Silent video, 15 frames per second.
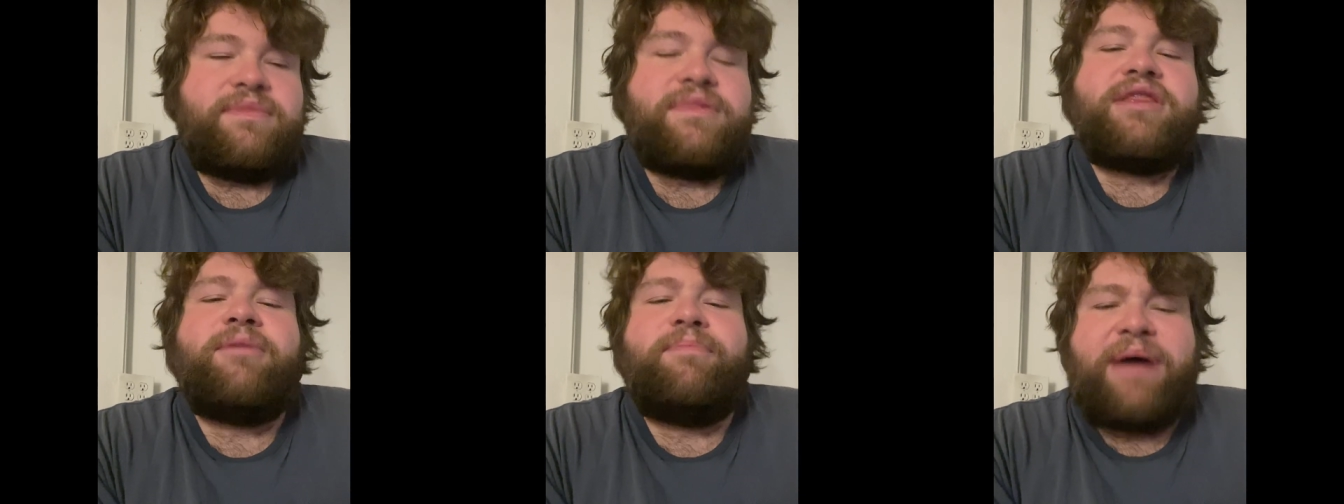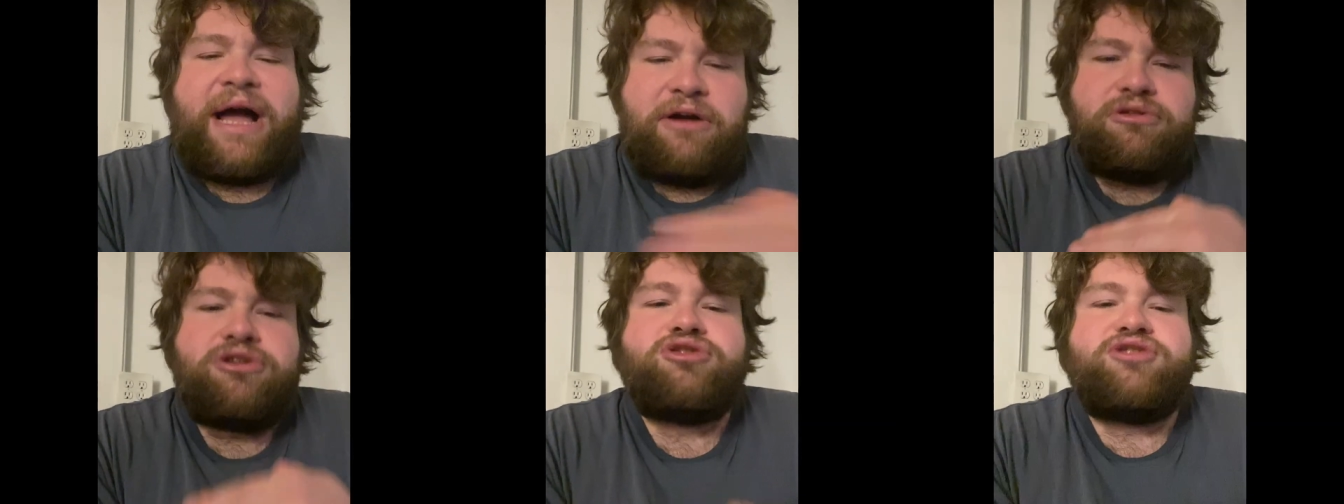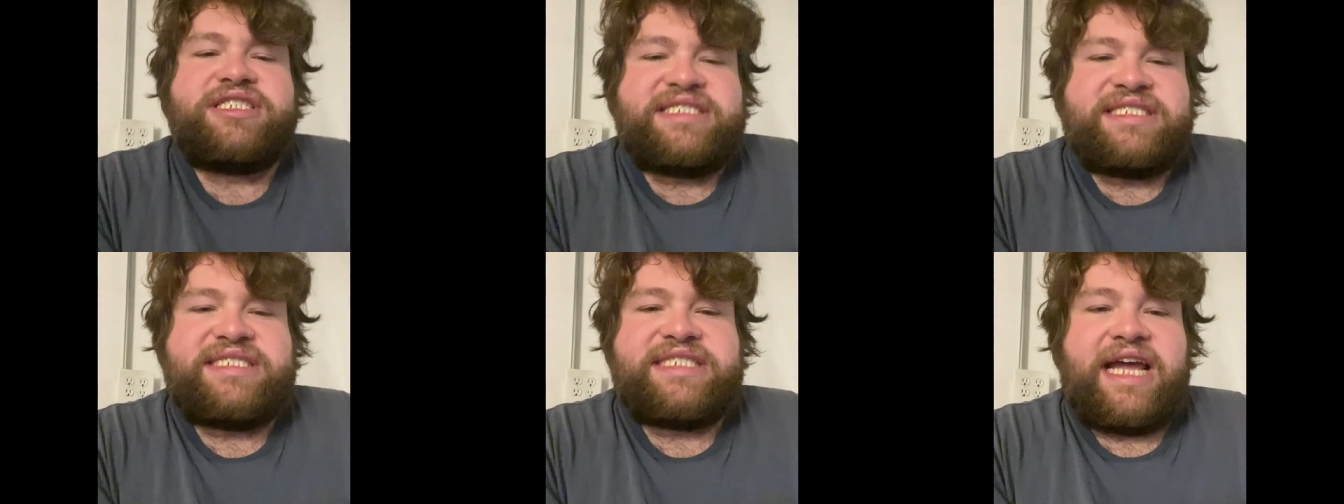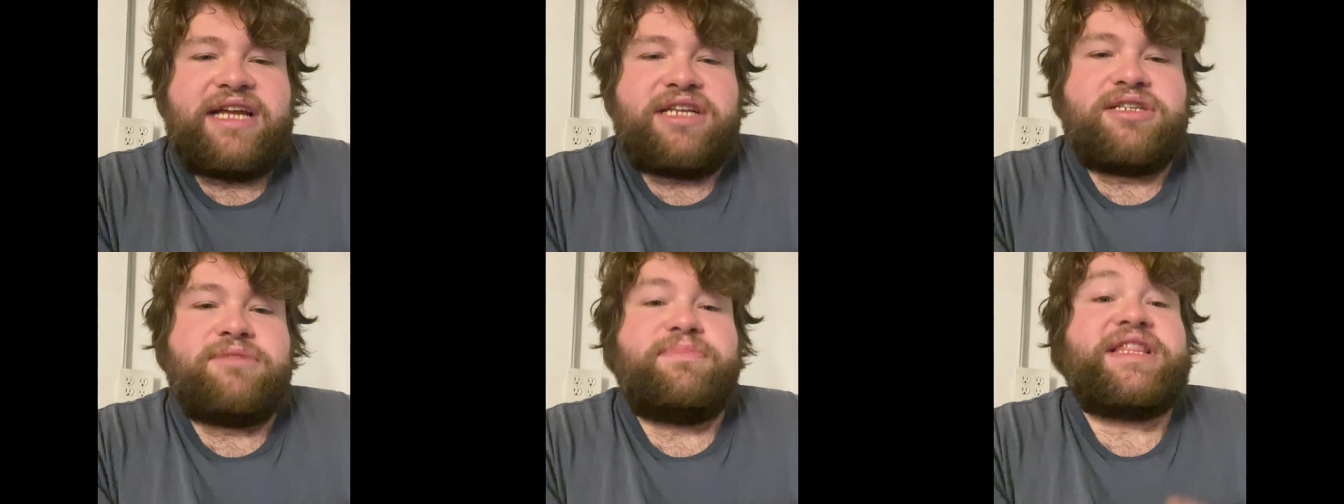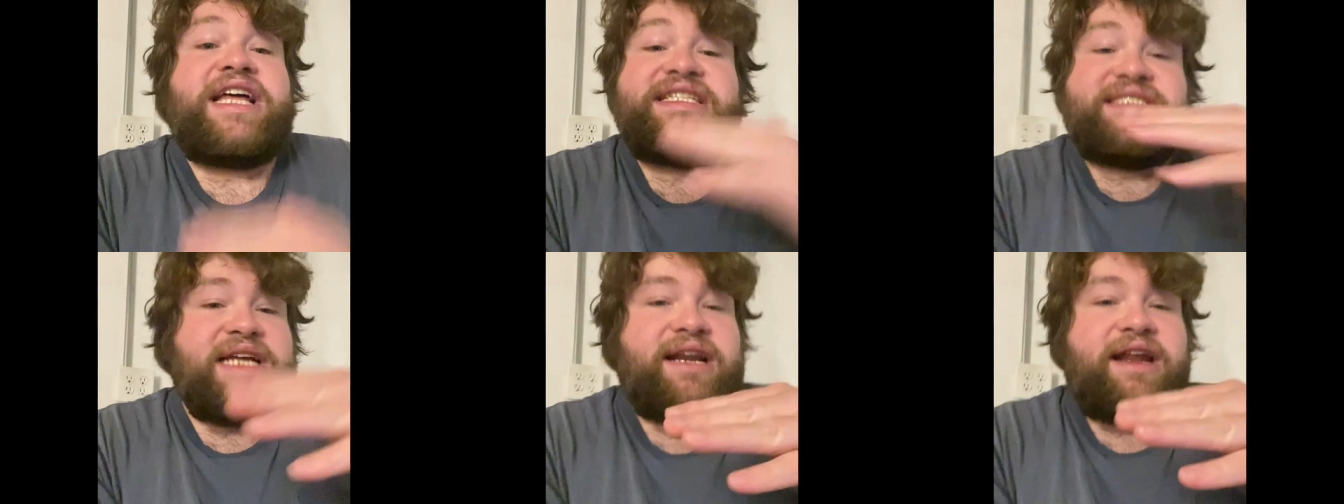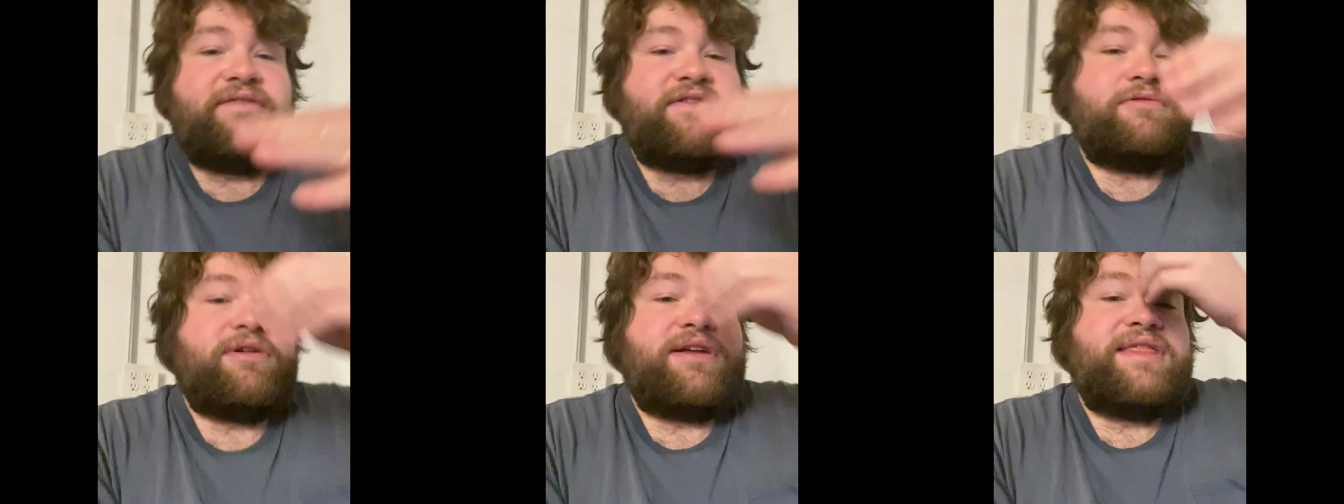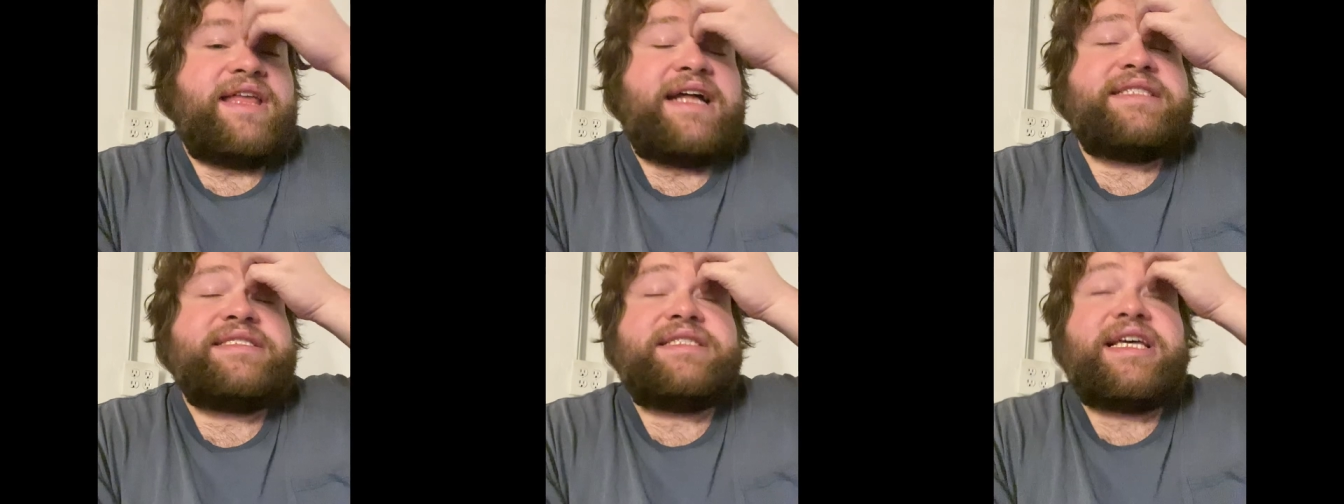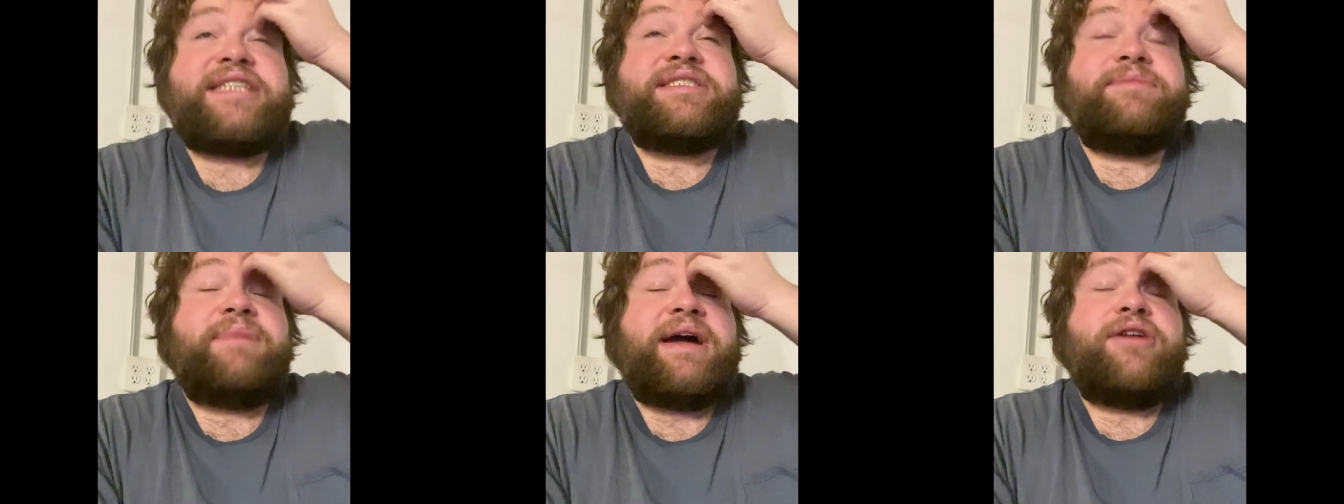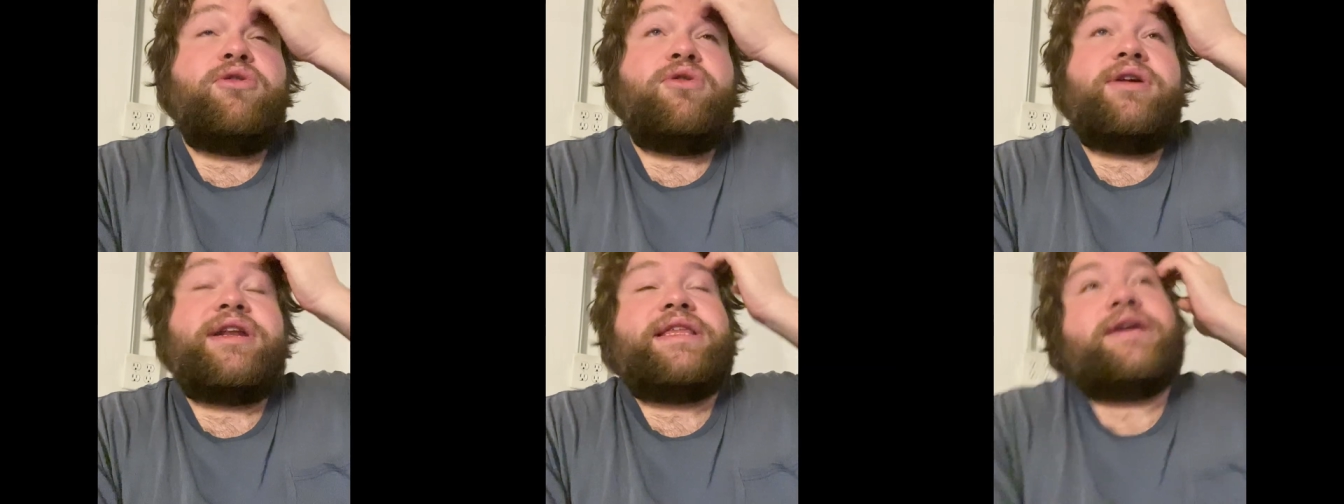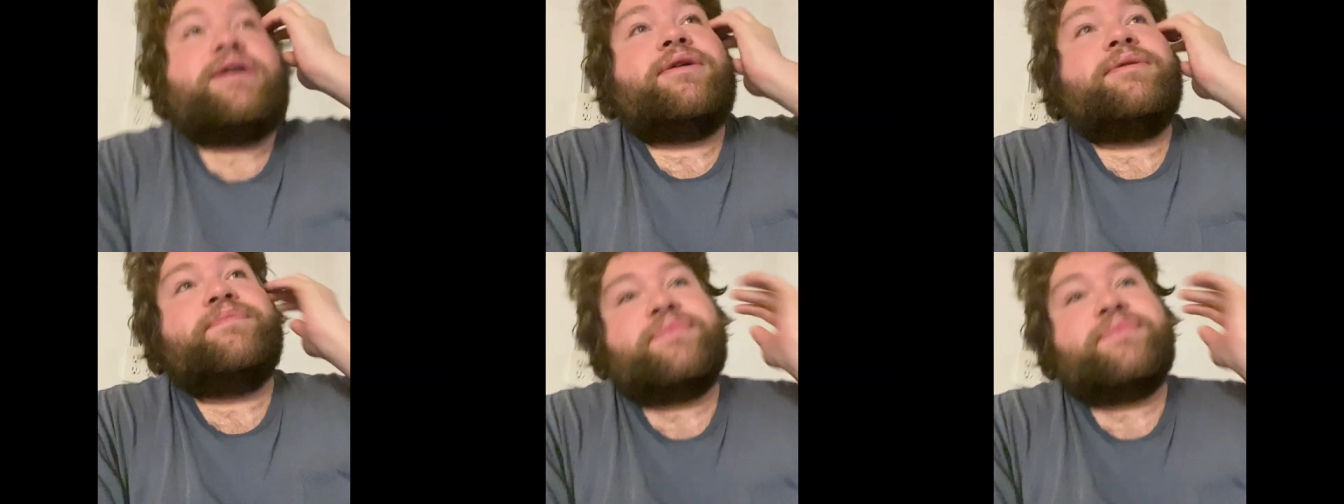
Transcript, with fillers: the boundaries set, but that's not everyone. That's that's a minority there.